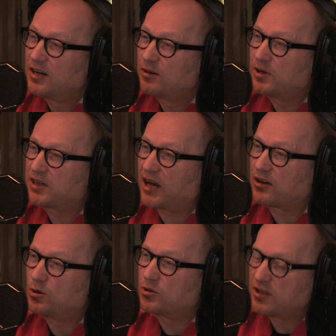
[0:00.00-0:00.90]
work out
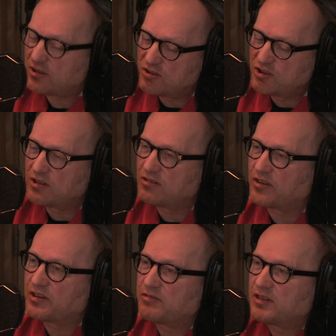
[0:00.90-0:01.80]
chords on it, because it's tuned
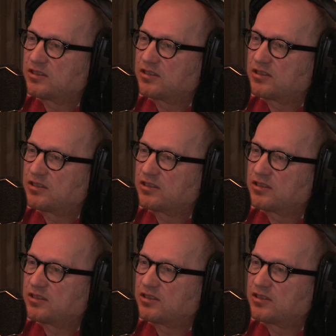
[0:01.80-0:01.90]
rather differently